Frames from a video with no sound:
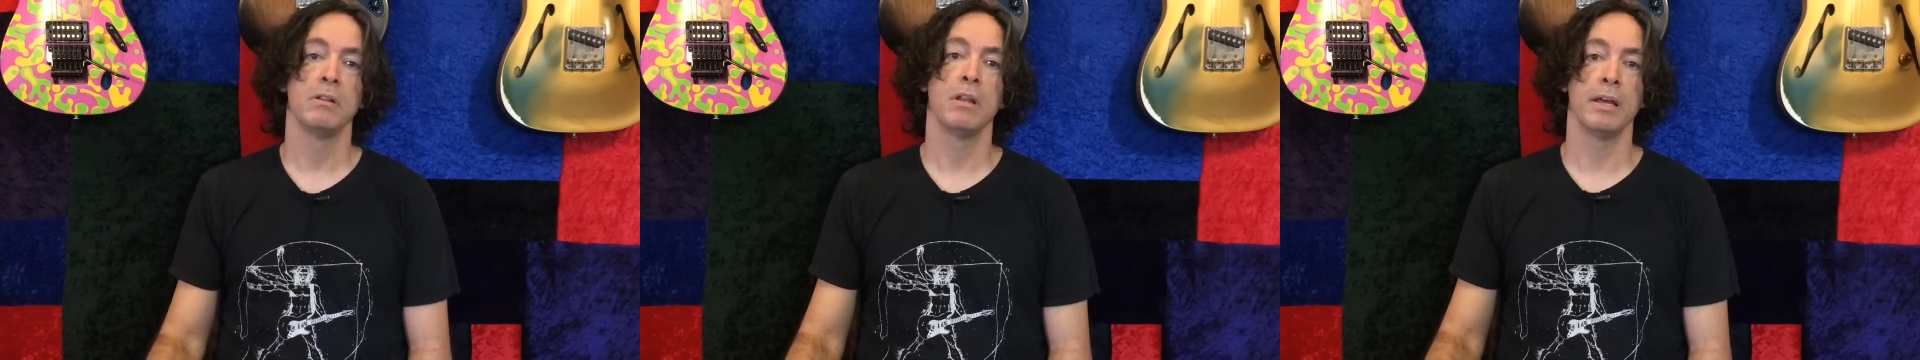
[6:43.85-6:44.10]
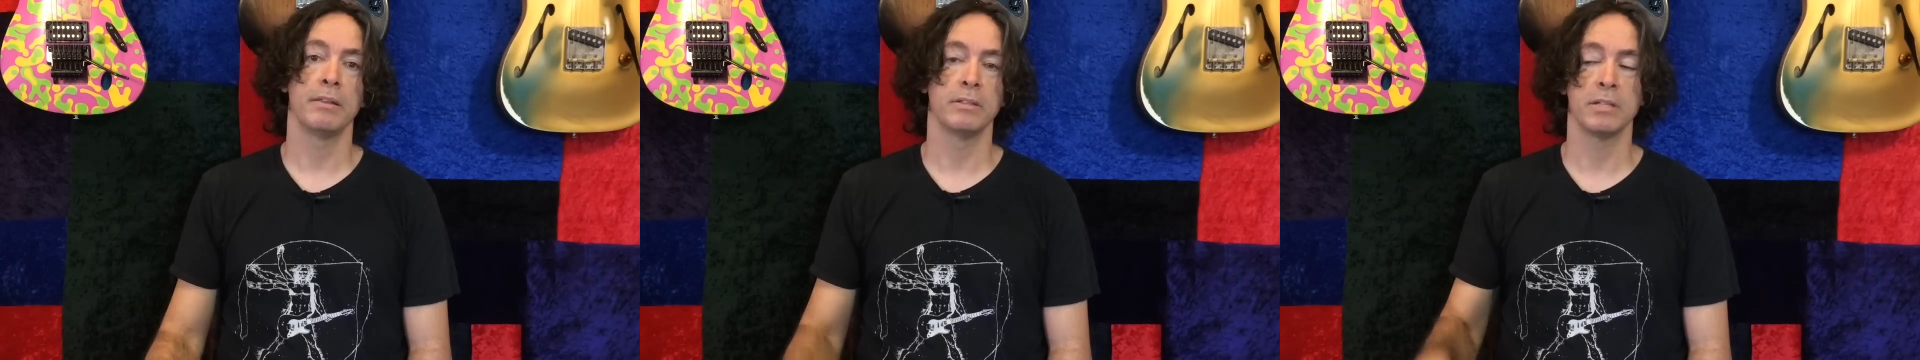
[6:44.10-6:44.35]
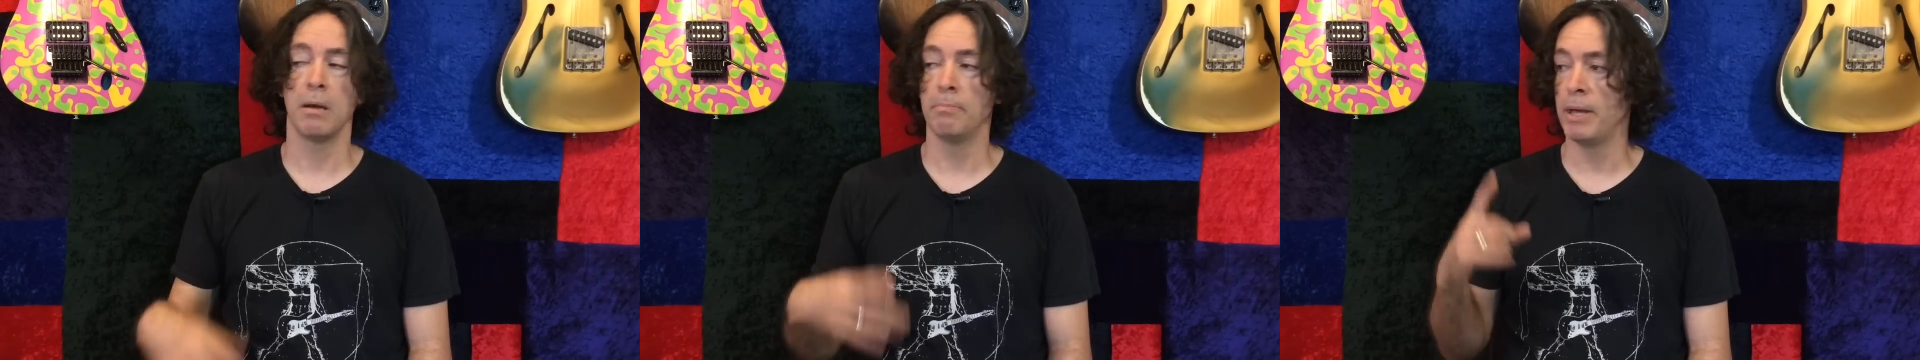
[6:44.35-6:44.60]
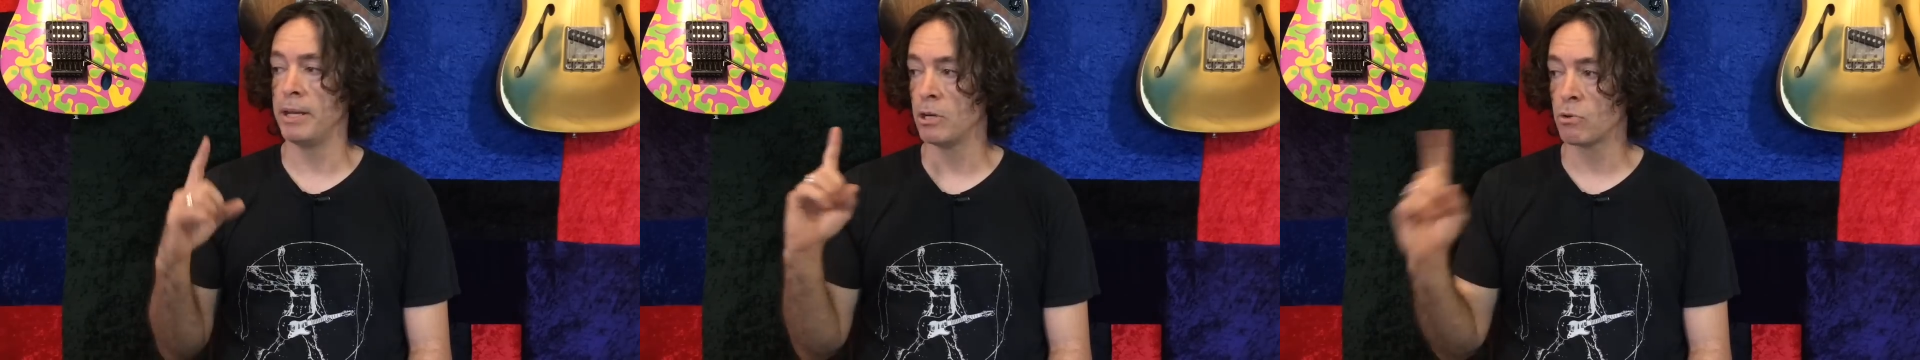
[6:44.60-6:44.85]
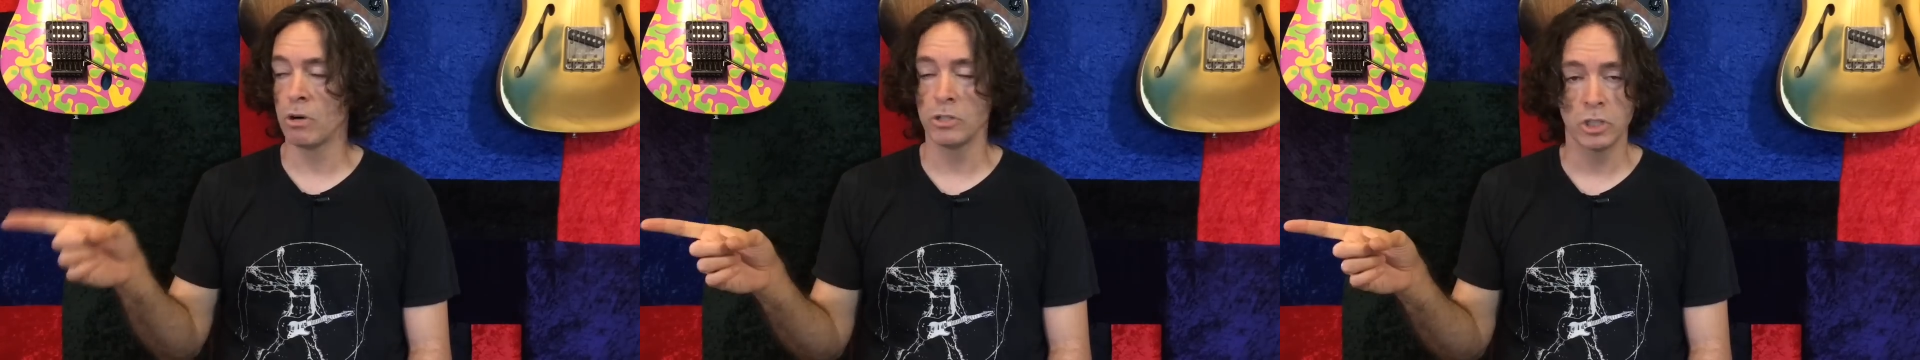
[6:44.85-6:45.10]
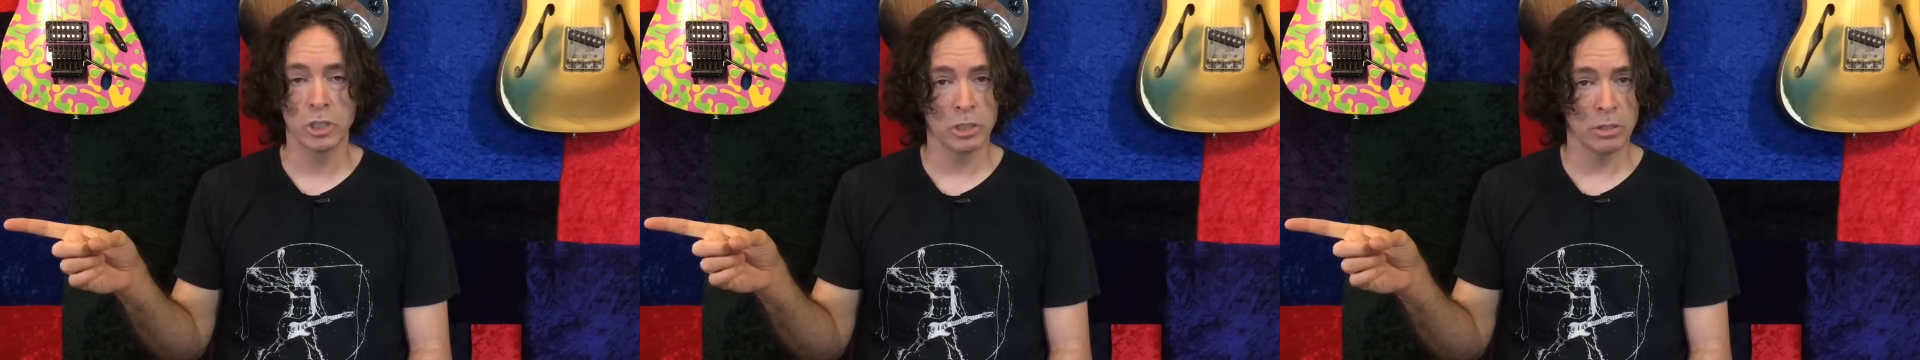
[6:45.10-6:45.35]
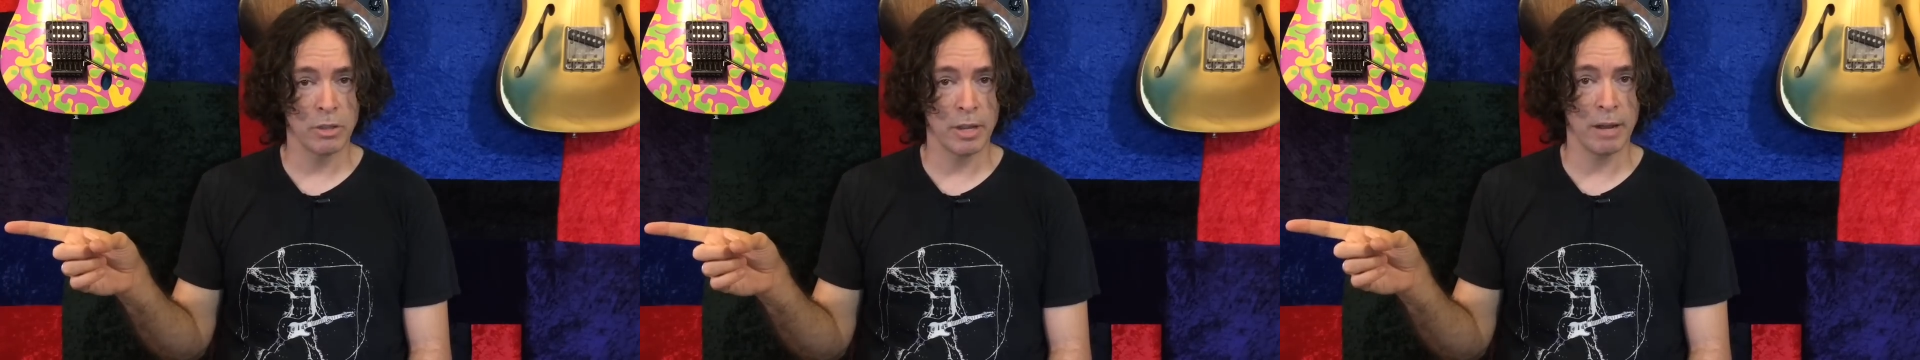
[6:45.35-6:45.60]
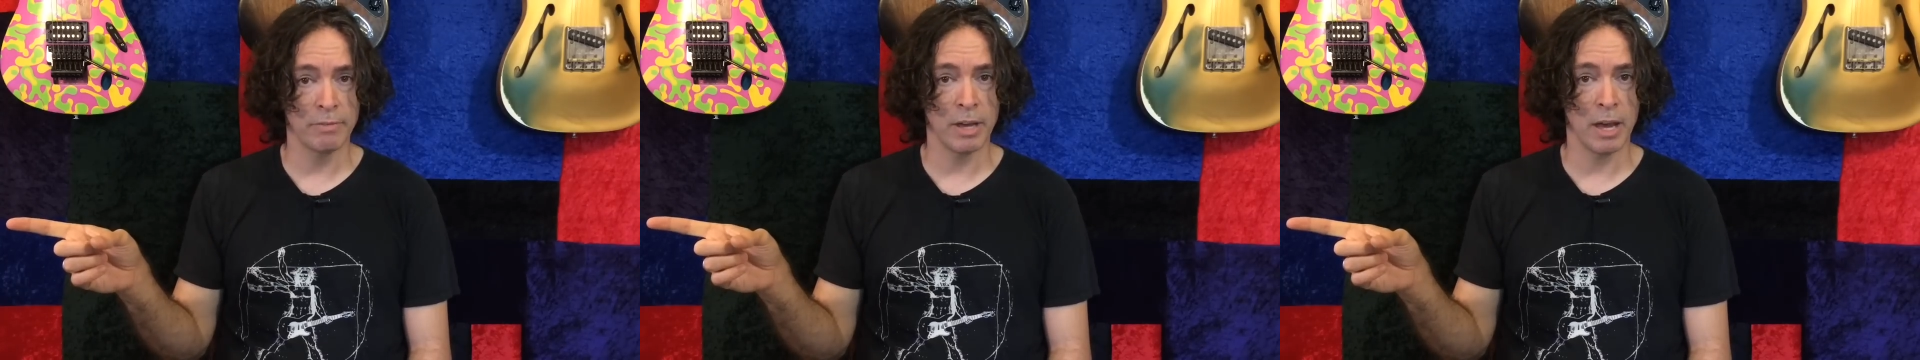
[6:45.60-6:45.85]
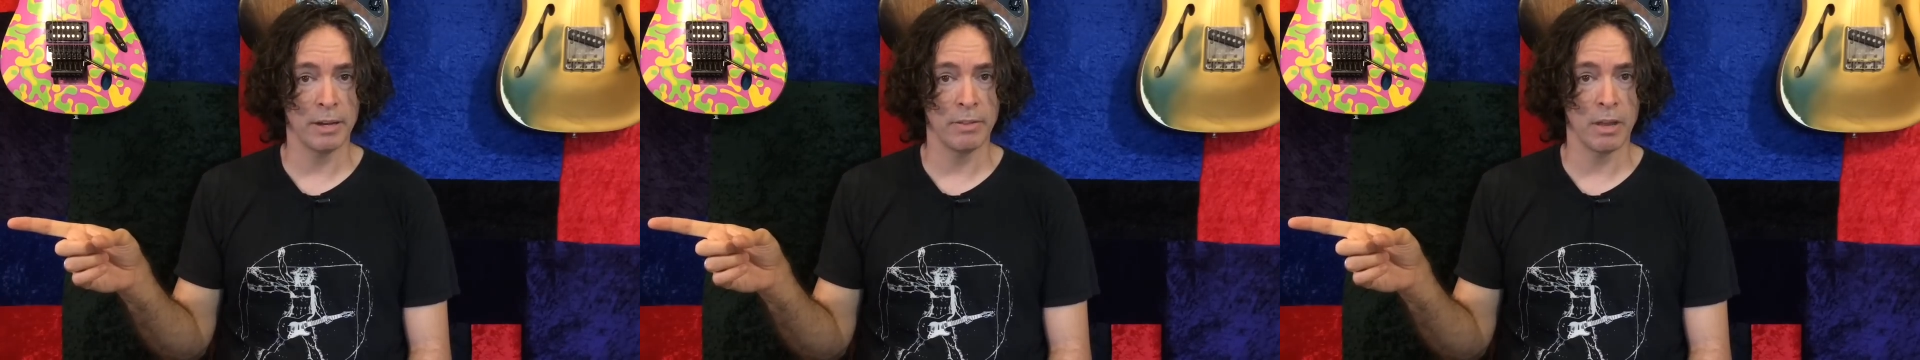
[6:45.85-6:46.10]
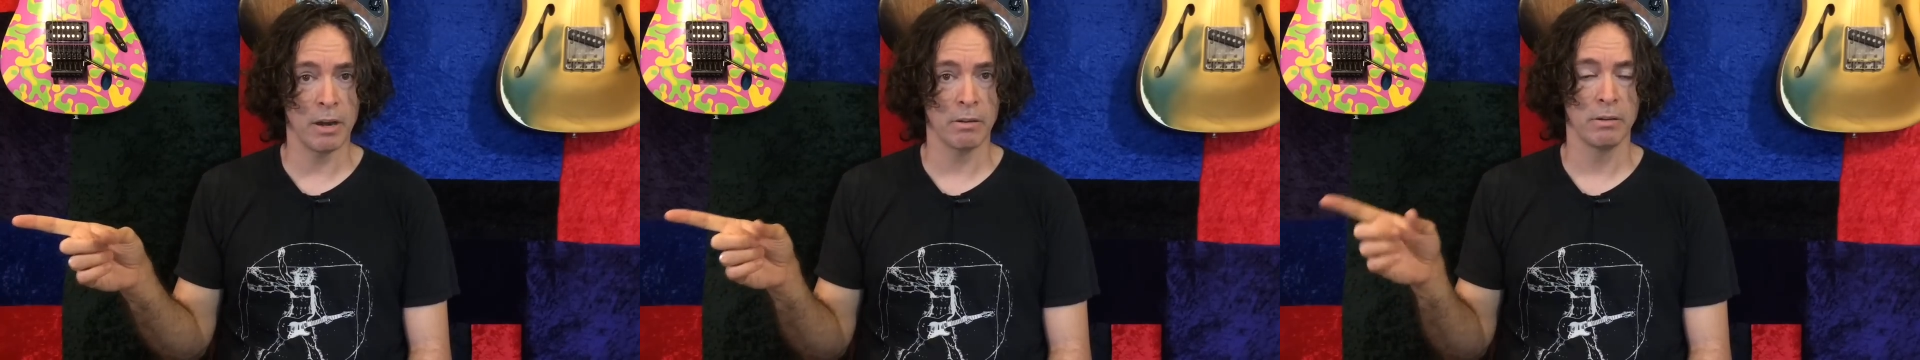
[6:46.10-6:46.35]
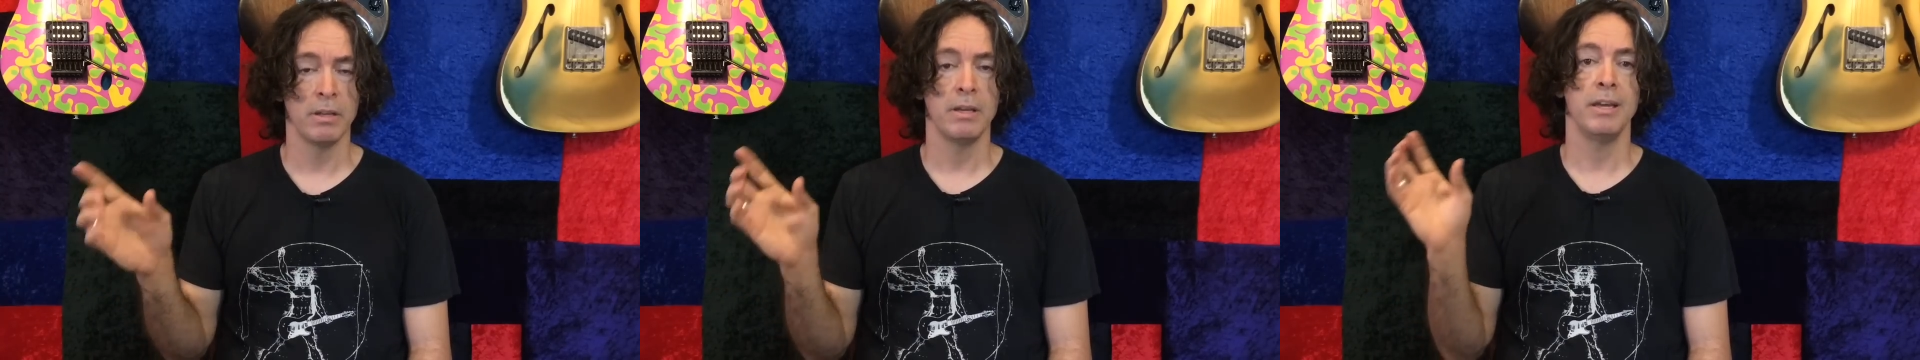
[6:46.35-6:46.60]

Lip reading: Like the Tom Petty crunch that I've got in there